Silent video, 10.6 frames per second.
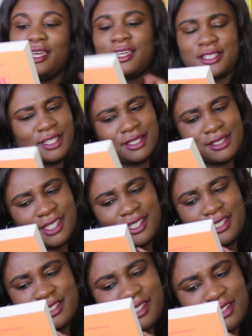I think is
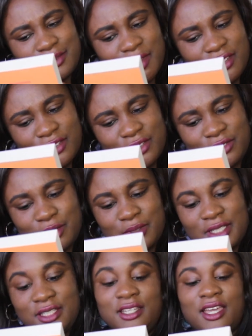that how you spell it? This is really weird.